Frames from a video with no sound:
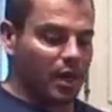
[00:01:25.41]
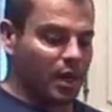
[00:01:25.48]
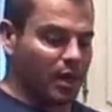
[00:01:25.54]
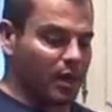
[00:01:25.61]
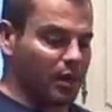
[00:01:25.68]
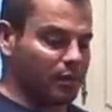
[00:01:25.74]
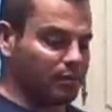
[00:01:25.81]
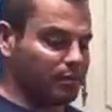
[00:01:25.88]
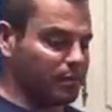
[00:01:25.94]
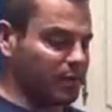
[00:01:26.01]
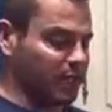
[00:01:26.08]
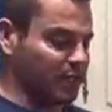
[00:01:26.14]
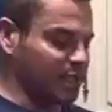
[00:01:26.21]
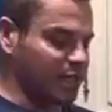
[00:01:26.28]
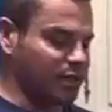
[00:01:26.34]
Like
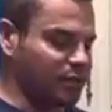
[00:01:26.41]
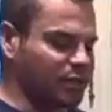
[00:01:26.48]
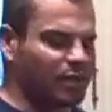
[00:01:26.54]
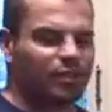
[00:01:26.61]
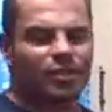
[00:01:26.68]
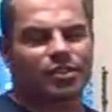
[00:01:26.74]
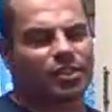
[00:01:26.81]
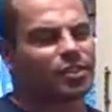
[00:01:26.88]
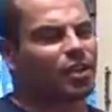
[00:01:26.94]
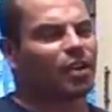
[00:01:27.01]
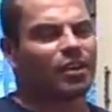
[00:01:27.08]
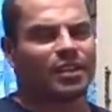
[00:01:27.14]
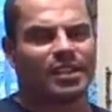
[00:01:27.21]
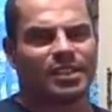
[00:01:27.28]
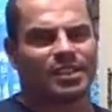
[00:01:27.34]
I say, there's a
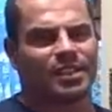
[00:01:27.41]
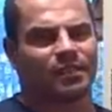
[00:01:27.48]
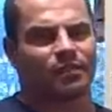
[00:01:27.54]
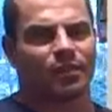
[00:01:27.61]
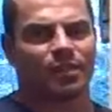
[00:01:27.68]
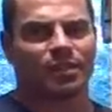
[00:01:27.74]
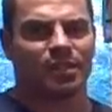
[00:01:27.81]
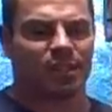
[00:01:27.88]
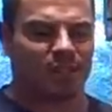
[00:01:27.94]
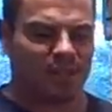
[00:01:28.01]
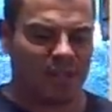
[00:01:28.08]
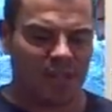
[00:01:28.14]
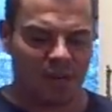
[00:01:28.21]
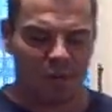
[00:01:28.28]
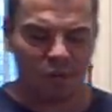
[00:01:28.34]
ton of these different
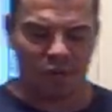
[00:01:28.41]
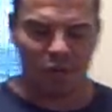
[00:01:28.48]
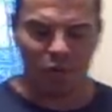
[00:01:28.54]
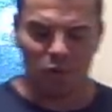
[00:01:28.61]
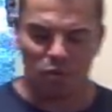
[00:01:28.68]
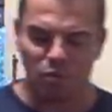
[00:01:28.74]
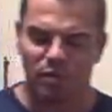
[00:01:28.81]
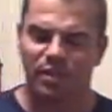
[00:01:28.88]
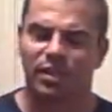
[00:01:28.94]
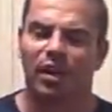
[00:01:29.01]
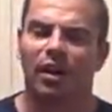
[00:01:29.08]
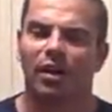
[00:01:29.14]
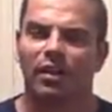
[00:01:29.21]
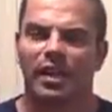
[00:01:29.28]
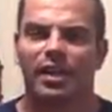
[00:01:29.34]
NO2
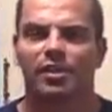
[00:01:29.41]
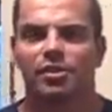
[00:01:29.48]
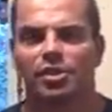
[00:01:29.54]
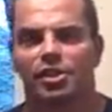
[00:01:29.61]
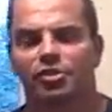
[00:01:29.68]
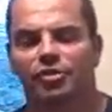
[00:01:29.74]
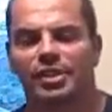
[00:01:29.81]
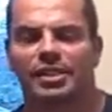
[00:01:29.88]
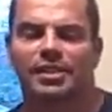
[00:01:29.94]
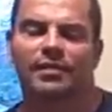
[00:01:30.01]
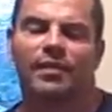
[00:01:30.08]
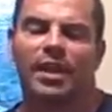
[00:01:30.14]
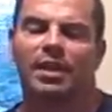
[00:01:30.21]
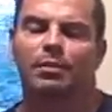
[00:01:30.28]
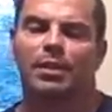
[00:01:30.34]
style energy drinks
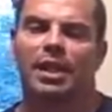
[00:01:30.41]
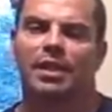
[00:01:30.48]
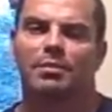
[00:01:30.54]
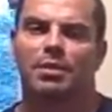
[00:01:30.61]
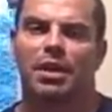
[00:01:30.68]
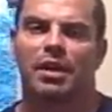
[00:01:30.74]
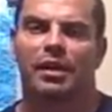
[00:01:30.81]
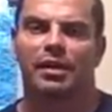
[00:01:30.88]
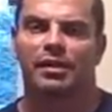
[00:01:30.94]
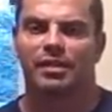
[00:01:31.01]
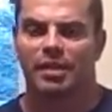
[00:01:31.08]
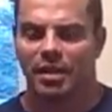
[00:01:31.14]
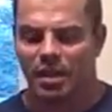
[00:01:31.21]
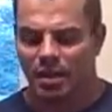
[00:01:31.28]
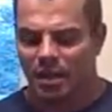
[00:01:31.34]
available on the
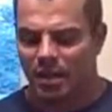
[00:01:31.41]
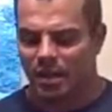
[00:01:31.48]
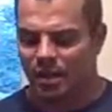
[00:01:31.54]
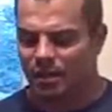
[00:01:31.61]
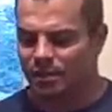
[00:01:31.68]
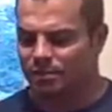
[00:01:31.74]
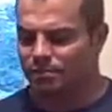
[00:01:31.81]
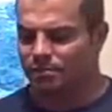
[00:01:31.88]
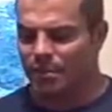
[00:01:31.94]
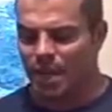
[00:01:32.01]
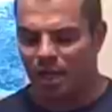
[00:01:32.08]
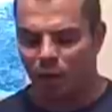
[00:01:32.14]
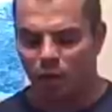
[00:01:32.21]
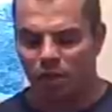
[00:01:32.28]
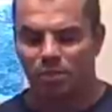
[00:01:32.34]
market.
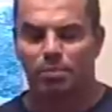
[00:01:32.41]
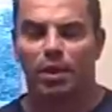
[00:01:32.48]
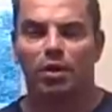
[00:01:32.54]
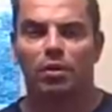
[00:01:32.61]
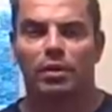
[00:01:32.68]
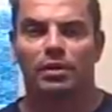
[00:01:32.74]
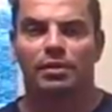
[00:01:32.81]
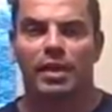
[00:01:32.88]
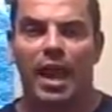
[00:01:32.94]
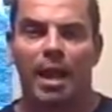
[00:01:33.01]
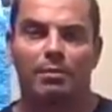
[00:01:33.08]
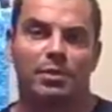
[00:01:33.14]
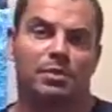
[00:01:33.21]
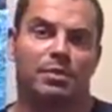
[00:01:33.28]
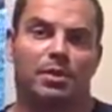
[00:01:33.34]
No-xplode
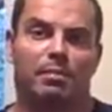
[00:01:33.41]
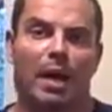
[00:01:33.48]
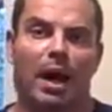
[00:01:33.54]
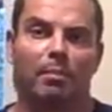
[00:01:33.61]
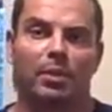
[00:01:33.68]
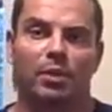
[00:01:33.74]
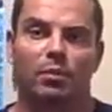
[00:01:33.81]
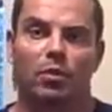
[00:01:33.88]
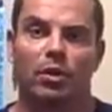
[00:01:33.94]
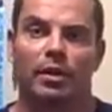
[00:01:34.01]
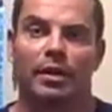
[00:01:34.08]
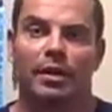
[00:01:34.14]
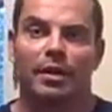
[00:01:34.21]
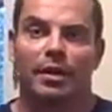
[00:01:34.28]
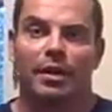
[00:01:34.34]
happens to be a popular
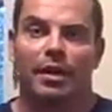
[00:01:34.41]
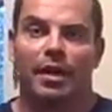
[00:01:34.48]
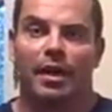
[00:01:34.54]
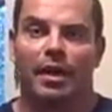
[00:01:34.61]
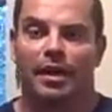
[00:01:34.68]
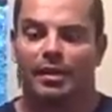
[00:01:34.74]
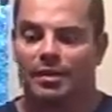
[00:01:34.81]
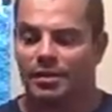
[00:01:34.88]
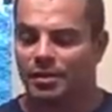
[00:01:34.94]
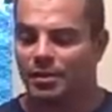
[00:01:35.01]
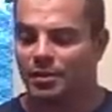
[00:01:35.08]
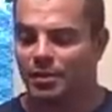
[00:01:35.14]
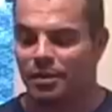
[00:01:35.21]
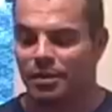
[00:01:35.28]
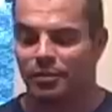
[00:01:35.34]
one, and
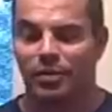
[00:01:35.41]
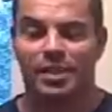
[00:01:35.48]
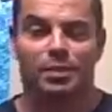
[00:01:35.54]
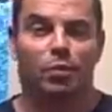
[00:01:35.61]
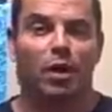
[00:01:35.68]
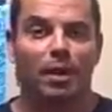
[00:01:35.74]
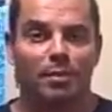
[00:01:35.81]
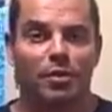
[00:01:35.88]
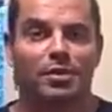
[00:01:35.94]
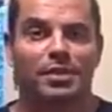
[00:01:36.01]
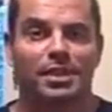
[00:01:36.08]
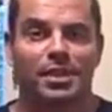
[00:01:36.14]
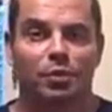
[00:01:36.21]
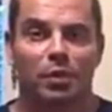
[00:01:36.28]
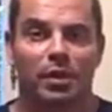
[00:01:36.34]
the reason why I'm
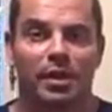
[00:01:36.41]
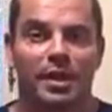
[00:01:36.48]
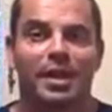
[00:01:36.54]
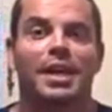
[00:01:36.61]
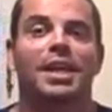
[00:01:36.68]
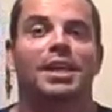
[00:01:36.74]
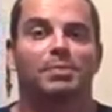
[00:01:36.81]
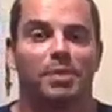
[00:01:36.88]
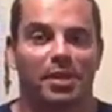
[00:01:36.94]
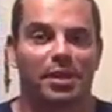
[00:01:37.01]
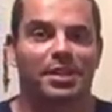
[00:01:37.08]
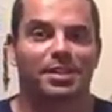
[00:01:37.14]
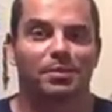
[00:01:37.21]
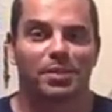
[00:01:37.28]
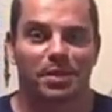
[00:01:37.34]
using this one is
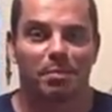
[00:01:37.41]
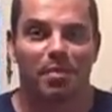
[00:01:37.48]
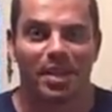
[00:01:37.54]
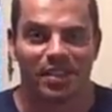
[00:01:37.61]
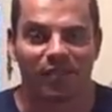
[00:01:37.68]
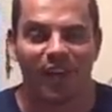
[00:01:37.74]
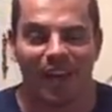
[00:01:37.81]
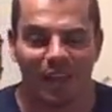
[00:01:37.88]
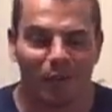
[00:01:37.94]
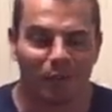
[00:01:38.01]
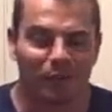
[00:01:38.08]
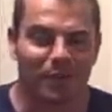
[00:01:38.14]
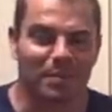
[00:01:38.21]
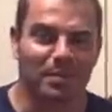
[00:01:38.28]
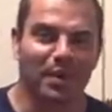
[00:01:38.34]
because it was the best value
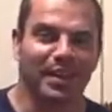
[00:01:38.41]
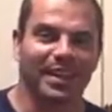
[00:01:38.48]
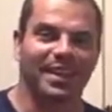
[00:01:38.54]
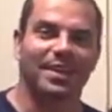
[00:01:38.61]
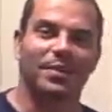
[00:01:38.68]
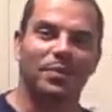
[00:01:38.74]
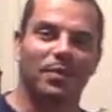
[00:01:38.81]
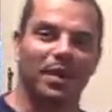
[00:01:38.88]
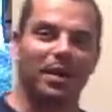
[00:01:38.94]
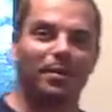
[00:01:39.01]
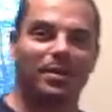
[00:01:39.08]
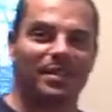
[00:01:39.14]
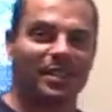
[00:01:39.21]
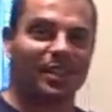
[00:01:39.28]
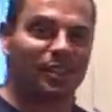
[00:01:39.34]
for the money when I
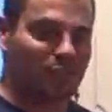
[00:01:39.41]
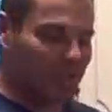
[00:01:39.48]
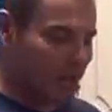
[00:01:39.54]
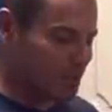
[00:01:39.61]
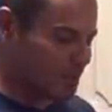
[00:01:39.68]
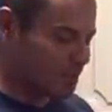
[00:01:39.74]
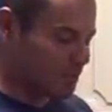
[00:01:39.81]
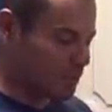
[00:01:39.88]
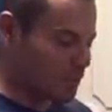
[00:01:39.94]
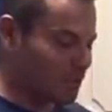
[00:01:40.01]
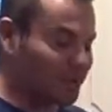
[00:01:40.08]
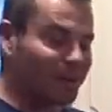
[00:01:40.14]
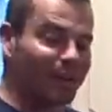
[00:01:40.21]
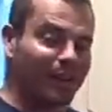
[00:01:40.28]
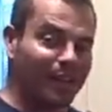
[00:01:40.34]
was shopping
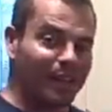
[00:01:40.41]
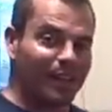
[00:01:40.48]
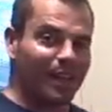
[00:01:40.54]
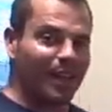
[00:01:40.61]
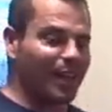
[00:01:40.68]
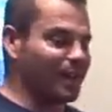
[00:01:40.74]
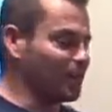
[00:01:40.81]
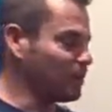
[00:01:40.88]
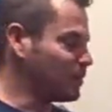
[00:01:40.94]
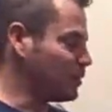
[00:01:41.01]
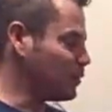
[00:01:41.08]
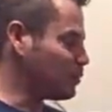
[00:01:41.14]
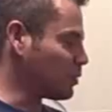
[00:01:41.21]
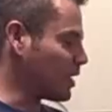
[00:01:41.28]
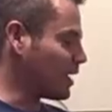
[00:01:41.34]
for
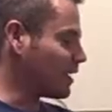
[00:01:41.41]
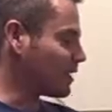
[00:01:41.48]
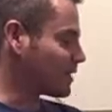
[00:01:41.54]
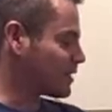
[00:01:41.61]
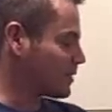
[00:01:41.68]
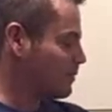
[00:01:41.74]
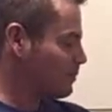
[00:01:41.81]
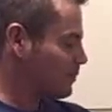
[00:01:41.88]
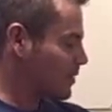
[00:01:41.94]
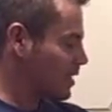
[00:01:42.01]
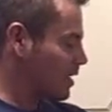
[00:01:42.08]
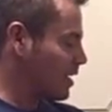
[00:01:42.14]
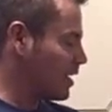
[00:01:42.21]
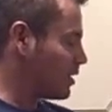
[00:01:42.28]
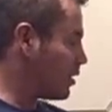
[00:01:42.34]
NO2 products.
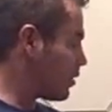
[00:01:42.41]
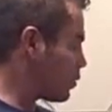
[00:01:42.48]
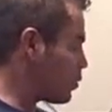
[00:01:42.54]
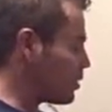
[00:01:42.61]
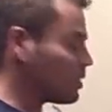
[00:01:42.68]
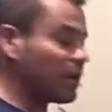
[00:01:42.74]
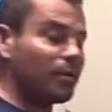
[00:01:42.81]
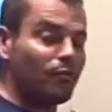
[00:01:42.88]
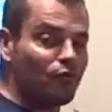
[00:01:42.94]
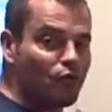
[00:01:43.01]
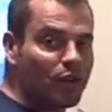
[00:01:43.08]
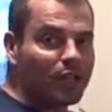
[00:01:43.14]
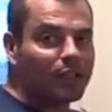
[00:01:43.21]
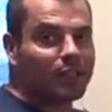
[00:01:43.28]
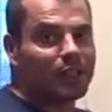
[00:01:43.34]
Another one that I'm
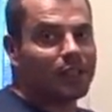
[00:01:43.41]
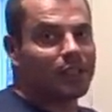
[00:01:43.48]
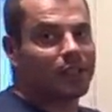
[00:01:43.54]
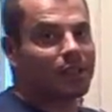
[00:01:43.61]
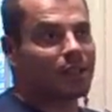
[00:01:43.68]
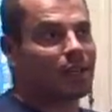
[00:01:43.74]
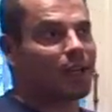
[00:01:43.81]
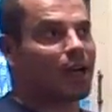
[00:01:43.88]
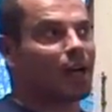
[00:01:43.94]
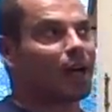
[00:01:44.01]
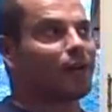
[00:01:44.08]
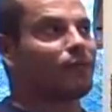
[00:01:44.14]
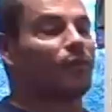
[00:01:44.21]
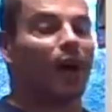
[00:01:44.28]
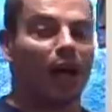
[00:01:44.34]
really
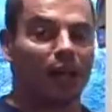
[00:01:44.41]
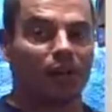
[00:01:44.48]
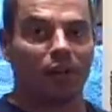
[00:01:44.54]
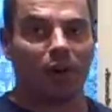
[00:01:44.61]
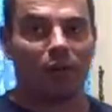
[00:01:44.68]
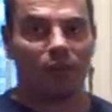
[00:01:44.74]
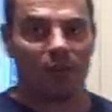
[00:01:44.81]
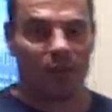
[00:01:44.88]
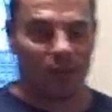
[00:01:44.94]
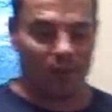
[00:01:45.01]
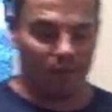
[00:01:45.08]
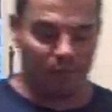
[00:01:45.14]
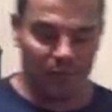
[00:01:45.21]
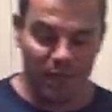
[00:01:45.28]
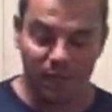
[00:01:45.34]
fond of, and
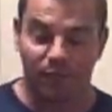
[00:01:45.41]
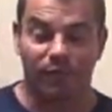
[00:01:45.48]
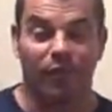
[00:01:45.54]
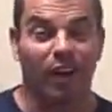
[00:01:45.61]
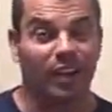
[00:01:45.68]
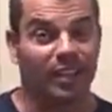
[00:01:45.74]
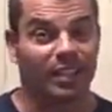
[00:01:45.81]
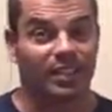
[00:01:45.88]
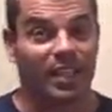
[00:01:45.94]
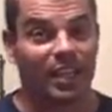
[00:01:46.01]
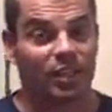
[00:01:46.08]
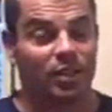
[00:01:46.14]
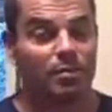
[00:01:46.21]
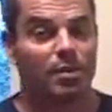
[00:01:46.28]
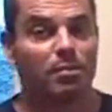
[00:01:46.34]
I even find it's
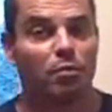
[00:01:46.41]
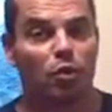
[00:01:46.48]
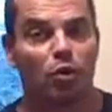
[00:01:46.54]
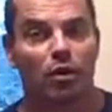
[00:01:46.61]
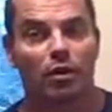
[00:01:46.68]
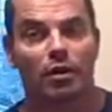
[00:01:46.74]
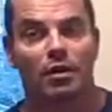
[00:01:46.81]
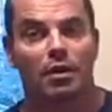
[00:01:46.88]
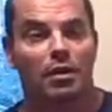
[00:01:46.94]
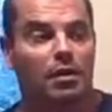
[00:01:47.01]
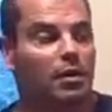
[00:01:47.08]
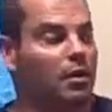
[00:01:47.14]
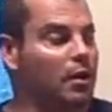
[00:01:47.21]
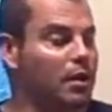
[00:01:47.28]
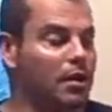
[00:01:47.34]
actually a bit more
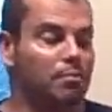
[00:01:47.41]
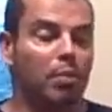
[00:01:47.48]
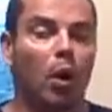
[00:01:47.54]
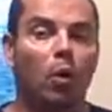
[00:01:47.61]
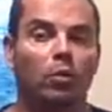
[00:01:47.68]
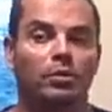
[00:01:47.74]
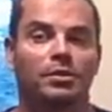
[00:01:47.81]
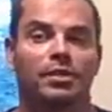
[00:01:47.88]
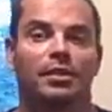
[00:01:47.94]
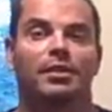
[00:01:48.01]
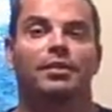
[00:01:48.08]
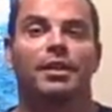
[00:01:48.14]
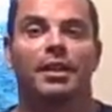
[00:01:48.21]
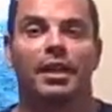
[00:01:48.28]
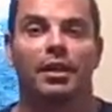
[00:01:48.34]
potent
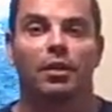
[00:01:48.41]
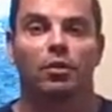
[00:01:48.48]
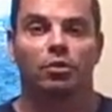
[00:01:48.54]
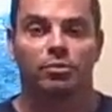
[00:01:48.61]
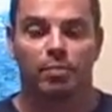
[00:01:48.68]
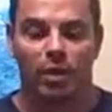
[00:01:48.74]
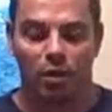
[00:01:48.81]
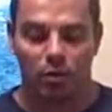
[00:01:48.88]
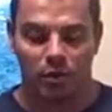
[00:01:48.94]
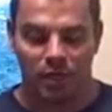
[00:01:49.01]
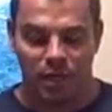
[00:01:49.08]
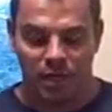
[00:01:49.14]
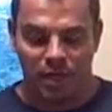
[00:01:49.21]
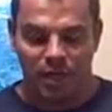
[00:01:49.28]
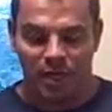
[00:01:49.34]
than no-xplode,
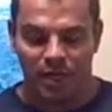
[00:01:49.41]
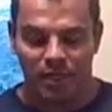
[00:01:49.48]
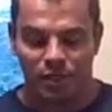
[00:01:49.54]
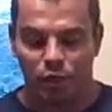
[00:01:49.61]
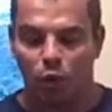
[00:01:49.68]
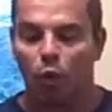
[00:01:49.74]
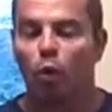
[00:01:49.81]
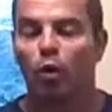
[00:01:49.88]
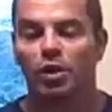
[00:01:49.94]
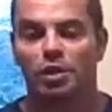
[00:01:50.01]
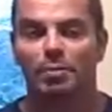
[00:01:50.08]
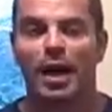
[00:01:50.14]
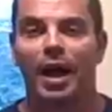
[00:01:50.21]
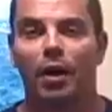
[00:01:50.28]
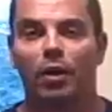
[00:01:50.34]
is
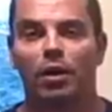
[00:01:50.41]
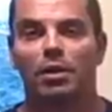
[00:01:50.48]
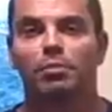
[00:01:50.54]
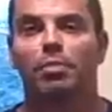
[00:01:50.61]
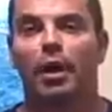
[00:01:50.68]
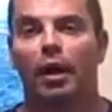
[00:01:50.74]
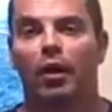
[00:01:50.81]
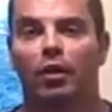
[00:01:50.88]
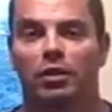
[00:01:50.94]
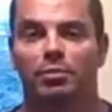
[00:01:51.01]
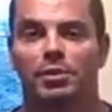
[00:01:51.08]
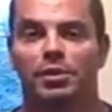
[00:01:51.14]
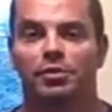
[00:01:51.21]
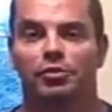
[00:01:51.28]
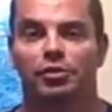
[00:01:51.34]
Horsepower by
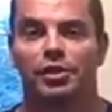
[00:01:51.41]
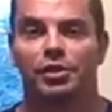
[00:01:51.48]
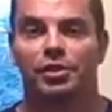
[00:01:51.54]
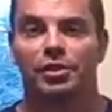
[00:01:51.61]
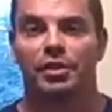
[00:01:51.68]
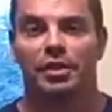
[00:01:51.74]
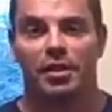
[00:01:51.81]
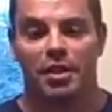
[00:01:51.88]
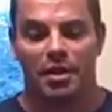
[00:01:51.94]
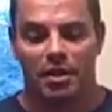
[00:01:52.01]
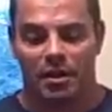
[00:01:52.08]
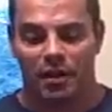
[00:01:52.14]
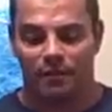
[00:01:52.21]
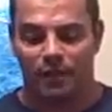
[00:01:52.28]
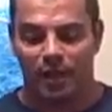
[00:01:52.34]
Ultimate Nutrition.
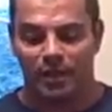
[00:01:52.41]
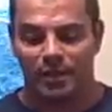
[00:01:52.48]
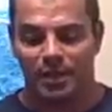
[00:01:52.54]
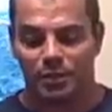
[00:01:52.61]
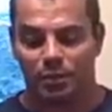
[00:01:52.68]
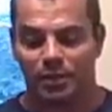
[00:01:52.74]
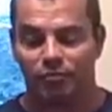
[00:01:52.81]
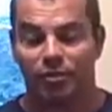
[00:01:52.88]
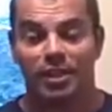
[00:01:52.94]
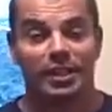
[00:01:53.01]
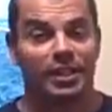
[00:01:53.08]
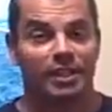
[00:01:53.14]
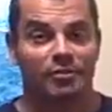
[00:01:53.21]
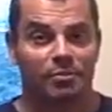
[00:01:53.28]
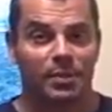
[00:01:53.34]
I find this one
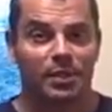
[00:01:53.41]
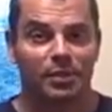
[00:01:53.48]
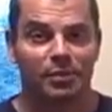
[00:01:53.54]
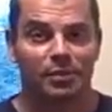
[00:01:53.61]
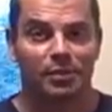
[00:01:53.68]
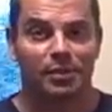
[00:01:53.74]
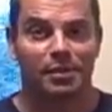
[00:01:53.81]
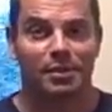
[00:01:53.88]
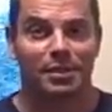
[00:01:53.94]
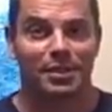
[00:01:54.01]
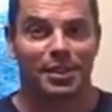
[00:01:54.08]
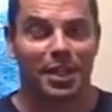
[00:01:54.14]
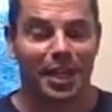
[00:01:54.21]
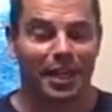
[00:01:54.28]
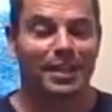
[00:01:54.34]
really gives me a good
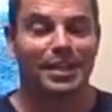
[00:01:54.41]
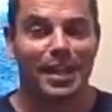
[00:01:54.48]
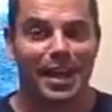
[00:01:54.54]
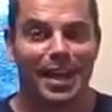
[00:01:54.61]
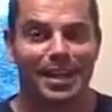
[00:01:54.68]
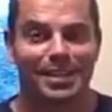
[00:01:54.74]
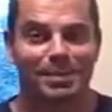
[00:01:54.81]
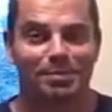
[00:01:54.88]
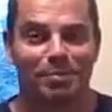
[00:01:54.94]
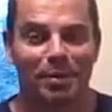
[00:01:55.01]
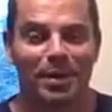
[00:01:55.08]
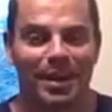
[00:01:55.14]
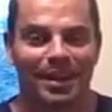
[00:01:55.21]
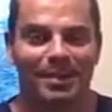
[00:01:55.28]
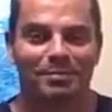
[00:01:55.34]
kick in the ass
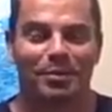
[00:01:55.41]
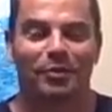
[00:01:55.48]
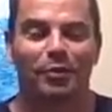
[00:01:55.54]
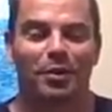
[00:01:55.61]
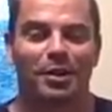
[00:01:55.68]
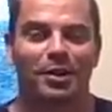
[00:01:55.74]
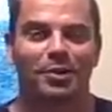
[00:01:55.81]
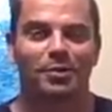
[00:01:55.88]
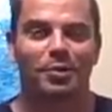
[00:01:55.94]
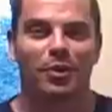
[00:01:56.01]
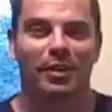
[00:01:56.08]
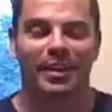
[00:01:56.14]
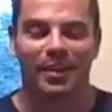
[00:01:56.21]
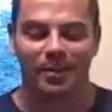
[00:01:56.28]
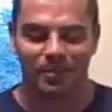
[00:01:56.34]
before a good
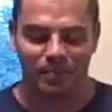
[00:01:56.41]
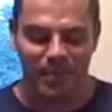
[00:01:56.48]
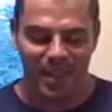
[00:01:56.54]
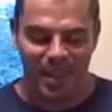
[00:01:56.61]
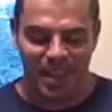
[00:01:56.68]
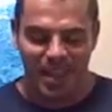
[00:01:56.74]
workout.